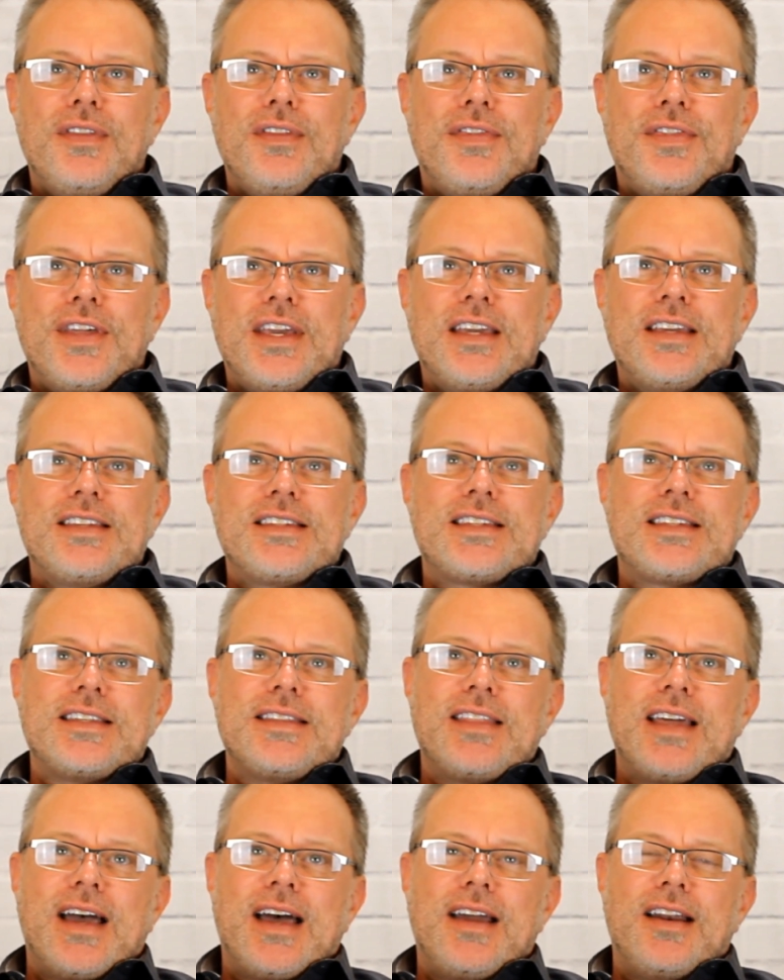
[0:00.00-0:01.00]
things
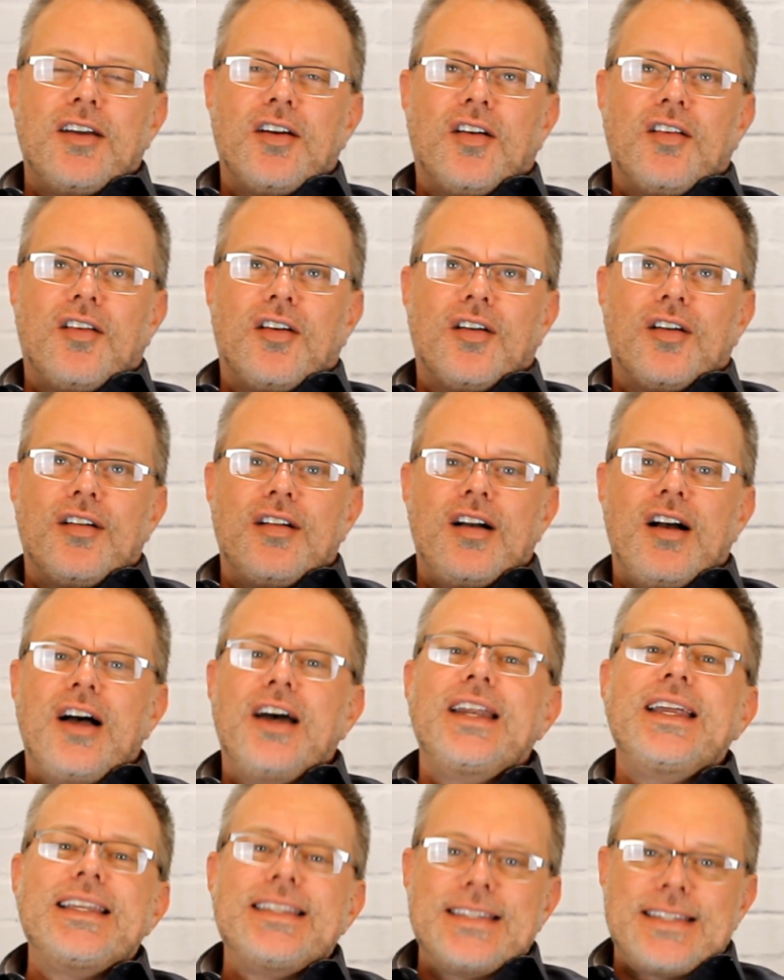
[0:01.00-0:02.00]
that are
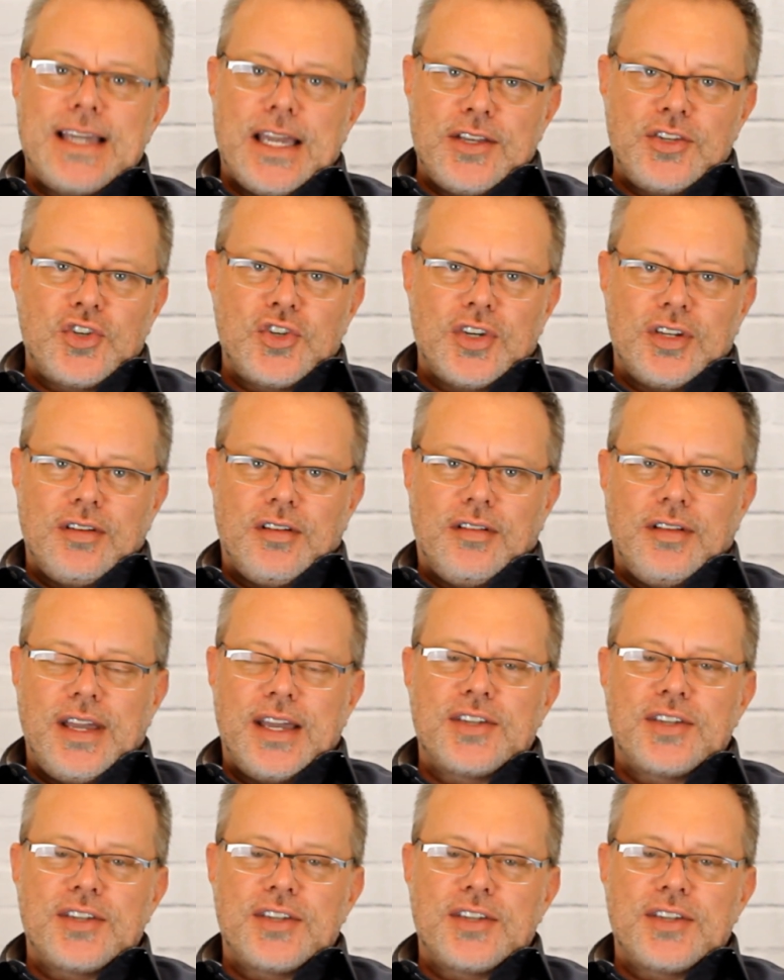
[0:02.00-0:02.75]
unintentional